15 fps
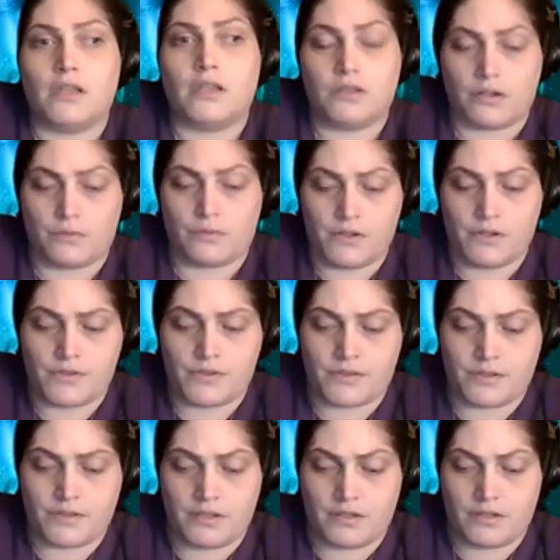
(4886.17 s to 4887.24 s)
There was
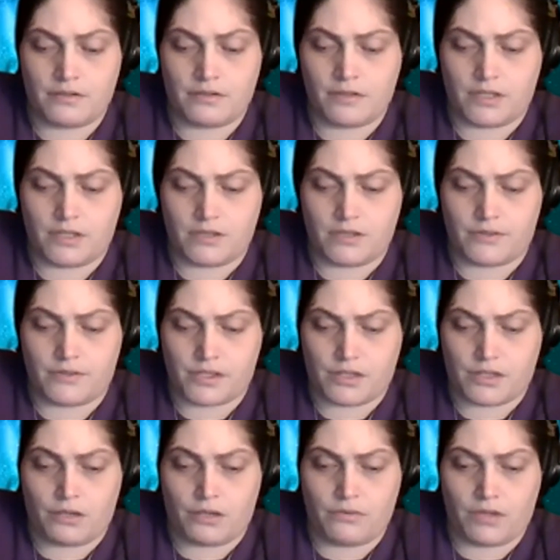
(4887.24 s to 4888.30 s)
a
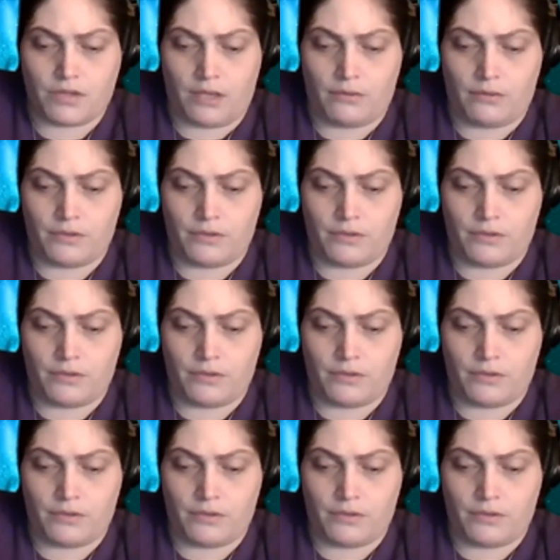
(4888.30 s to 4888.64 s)
stone that